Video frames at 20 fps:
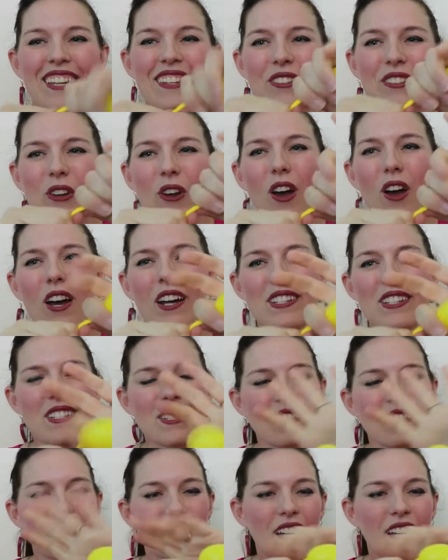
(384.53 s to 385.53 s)
So I
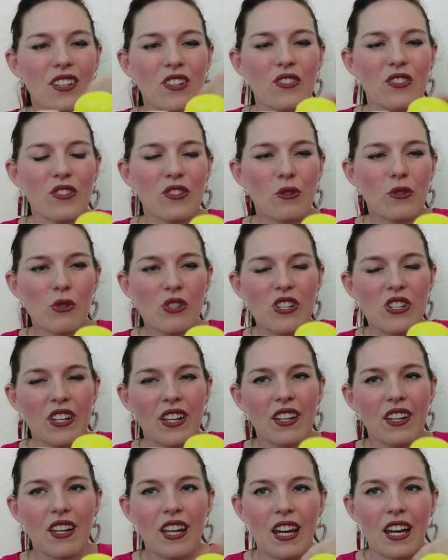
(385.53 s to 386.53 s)
just uh, use a
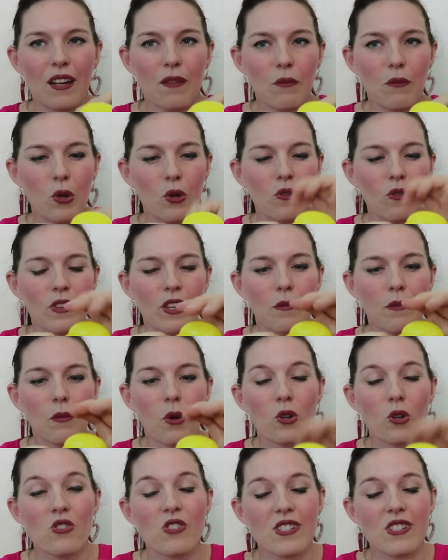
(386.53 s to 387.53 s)
squishing uh, moving
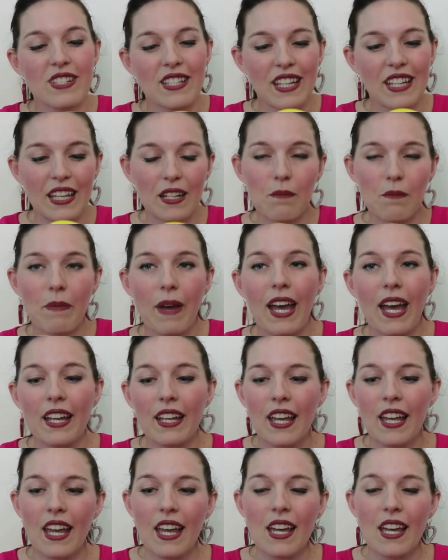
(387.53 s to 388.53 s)
motion to get it
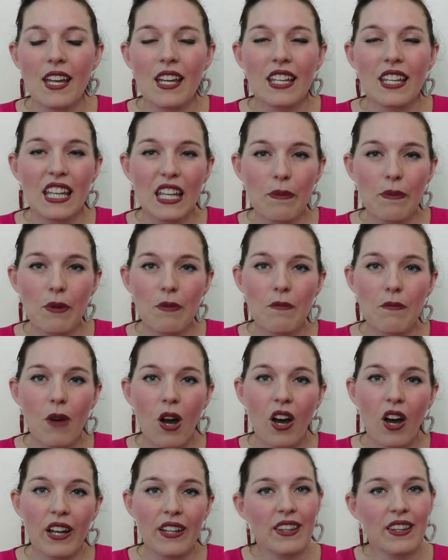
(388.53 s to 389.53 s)
back. Keep in
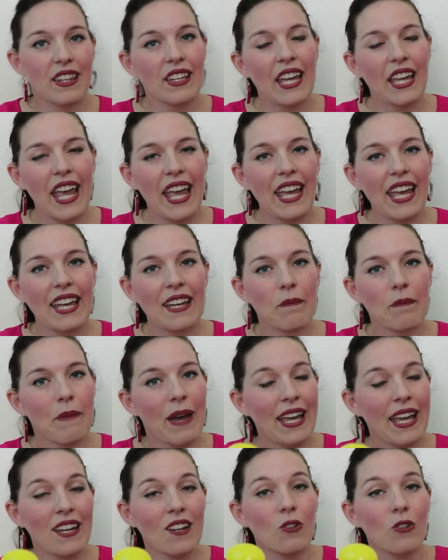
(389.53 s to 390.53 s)
mind the air
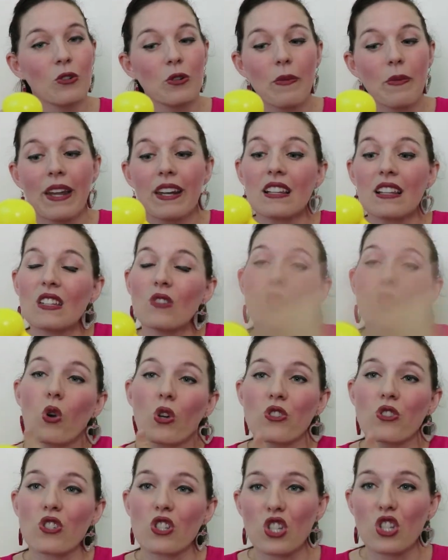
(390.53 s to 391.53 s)
may automatically
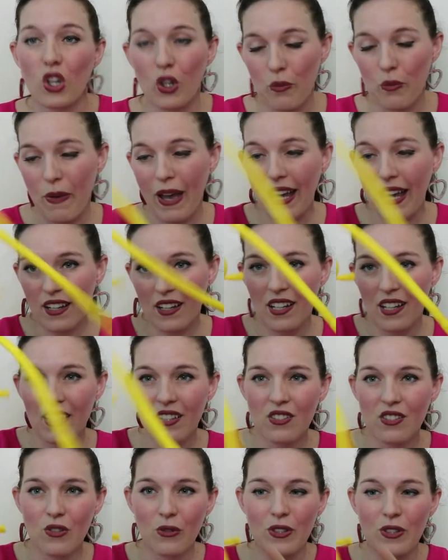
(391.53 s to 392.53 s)
want to go back
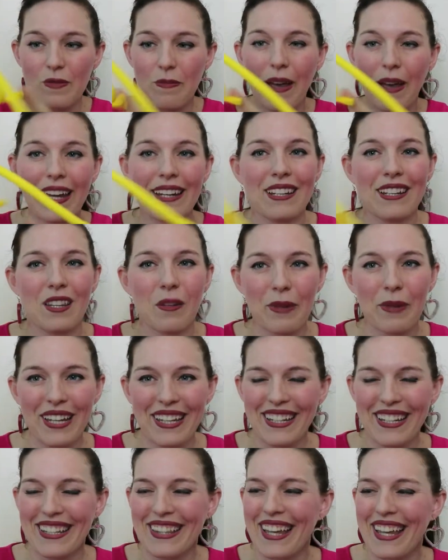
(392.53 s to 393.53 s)
till it's made at the
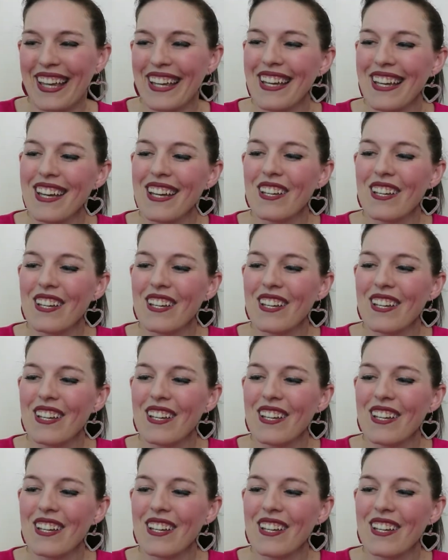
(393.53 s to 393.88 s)
beginning there.